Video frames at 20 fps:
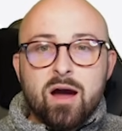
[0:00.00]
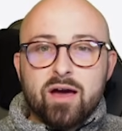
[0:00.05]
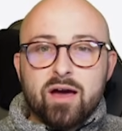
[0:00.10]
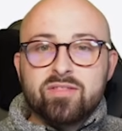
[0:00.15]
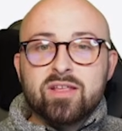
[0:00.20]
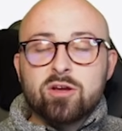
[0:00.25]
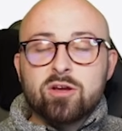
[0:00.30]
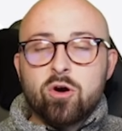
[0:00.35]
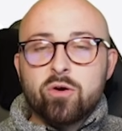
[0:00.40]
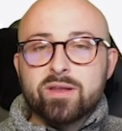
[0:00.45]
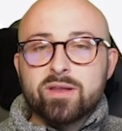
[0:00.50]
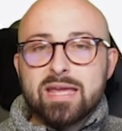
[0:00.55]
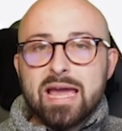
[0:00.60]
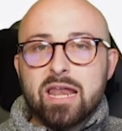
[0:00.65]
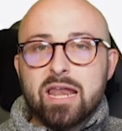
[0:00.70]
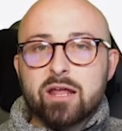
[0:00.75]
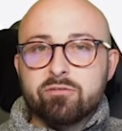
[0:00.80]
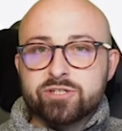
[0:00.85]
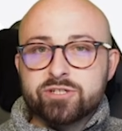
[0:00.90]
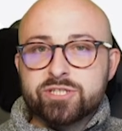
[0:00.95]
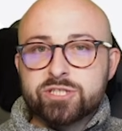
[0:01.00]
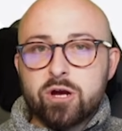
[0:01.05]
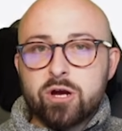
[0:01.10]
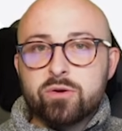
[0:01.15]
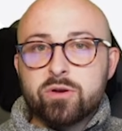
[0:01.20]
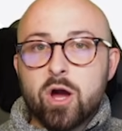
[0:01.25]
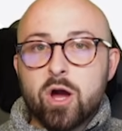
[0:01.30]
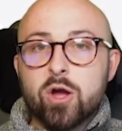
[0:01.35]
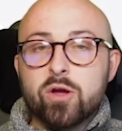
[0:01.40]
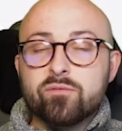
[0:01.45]
I think Conor Gallagher has
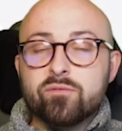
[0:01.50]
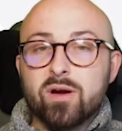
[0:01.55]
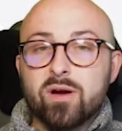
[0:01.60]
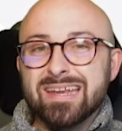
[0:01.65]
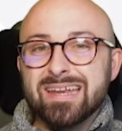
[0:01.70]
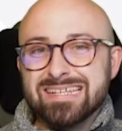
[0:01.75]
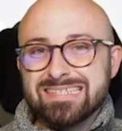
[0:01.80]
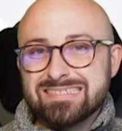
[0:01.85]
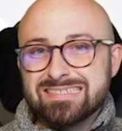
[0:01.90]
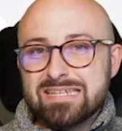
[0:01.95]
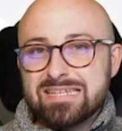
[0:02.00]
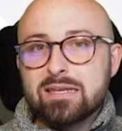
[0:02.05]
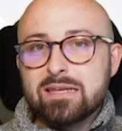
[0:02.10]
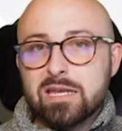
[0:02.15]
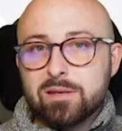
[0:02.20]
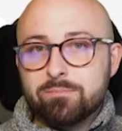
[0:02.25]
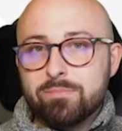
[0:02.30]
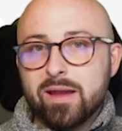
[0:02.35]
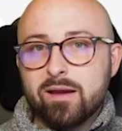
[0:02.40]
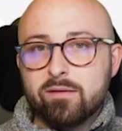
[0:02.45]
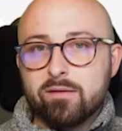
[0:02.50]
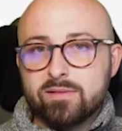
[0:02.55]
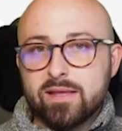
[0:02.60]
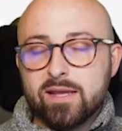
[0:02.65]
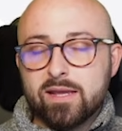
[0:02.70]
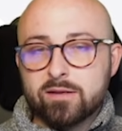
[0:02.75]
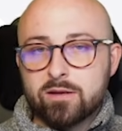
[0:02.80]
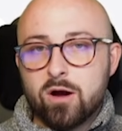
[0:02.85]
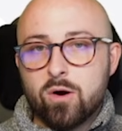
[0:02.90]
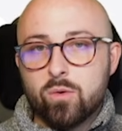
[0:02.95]
shown over an extended period
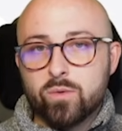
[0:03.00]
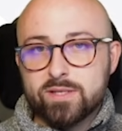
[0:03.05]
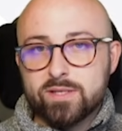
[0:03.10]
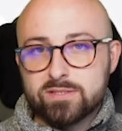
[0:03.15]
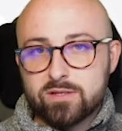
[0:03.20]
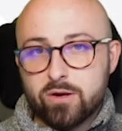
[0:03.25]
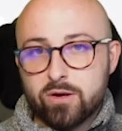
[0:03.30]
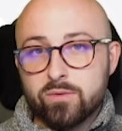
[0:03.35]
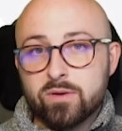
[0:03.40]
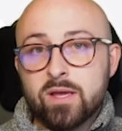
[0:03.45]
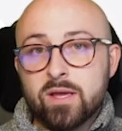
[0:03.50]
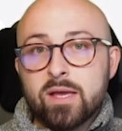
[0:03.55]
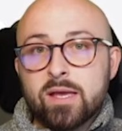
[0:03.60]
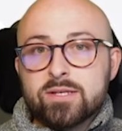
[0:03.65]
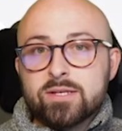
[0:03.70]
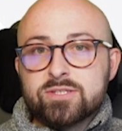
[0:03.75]
that he can hold his own.